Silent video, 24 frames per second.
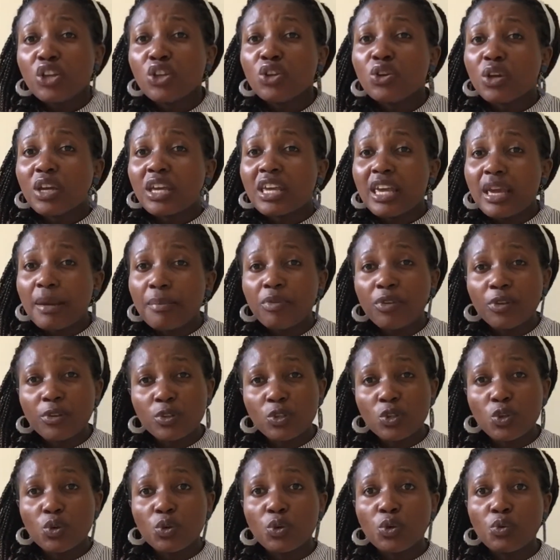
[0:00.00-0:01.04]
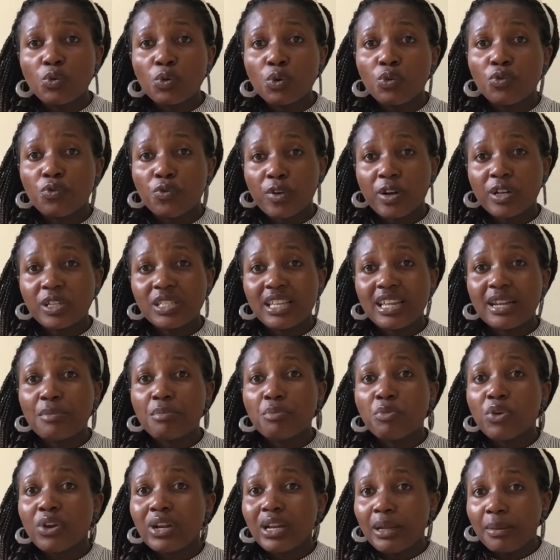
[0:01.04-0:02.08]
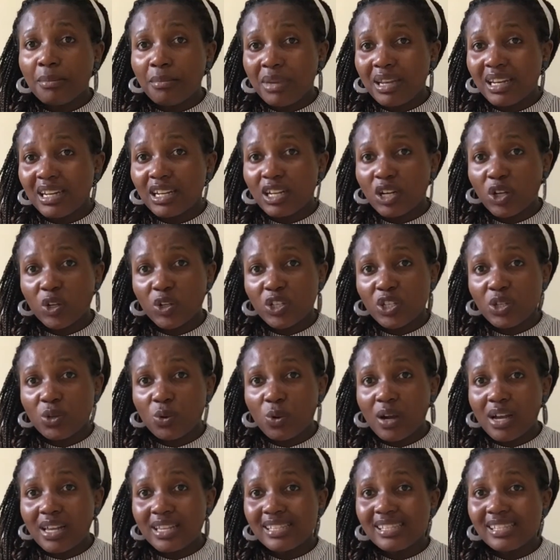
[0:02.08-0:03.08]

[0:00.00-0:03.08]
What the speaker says: keep those good friends that really mean a lot to us.